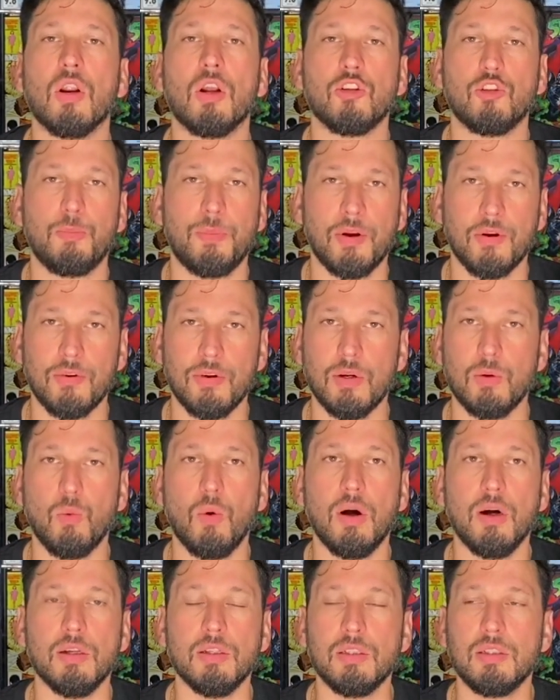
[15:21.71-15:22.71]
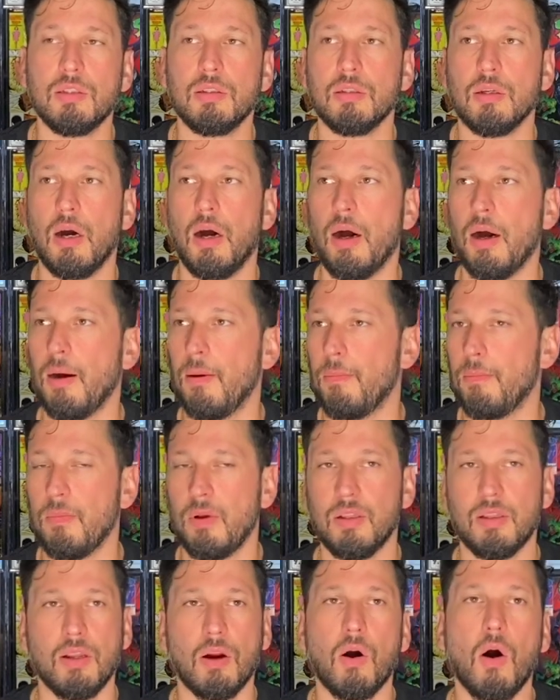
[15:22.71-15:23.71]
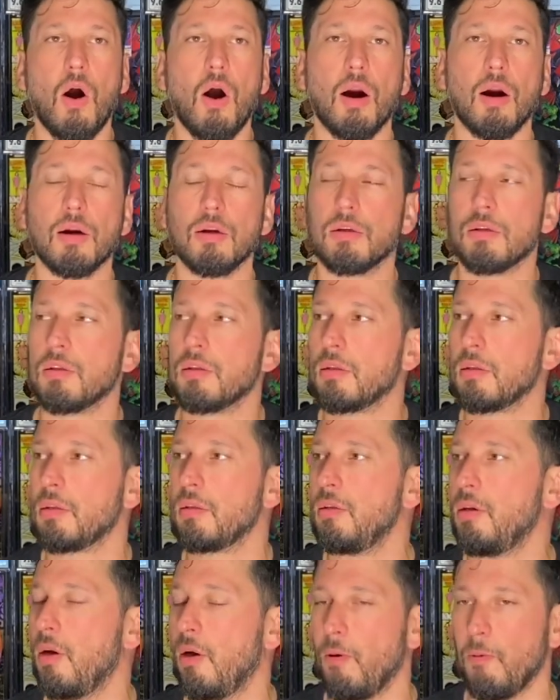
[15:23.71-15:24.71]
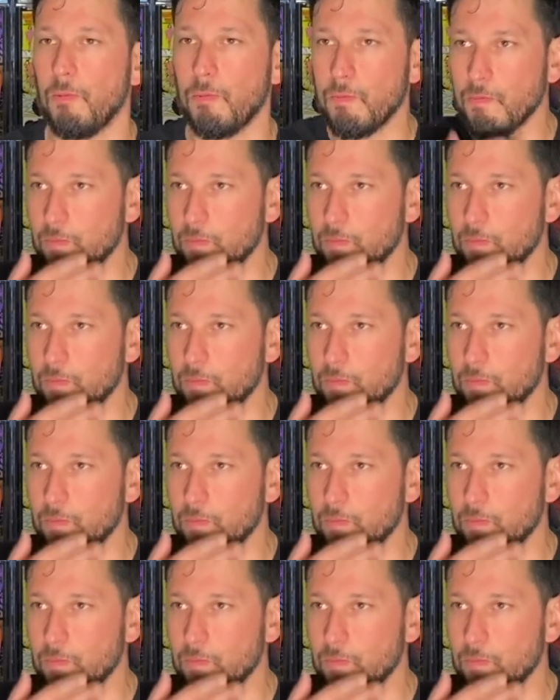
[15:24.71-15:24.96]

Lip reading: lunch period was. There are you know